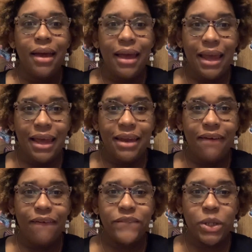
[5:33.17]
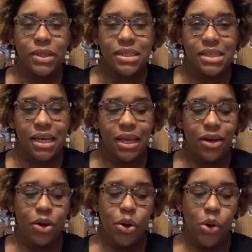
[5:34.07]
and focus
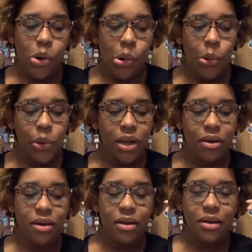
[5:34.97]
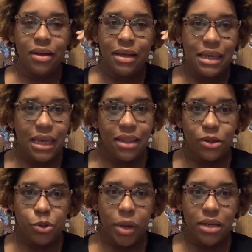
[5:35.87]
in on getting
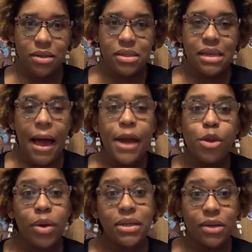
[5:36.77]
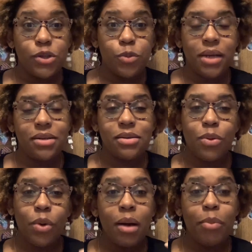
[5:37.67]
those pages. Now, how do you break down those pages?
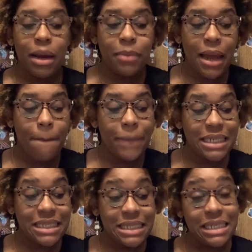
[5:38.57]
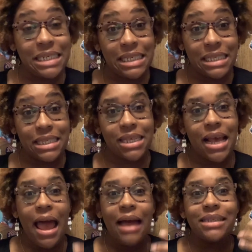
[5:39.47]
We're going to break them down by scenes.
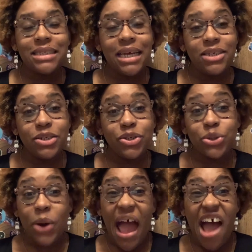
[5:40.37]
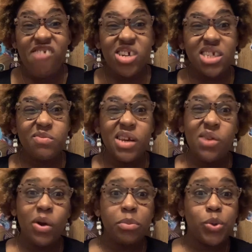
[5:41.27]
Standard or average is
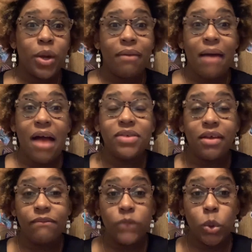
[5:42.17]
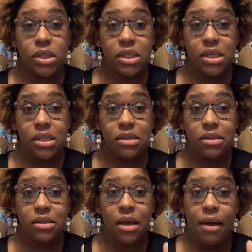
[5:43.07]
anywhere between, I've seen 4
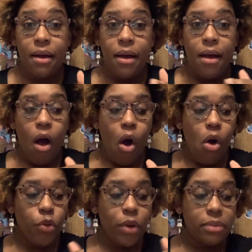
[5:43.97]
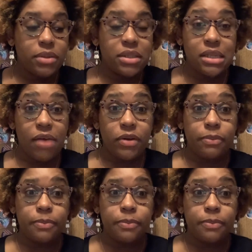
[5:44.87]
scenes all the way up to 7.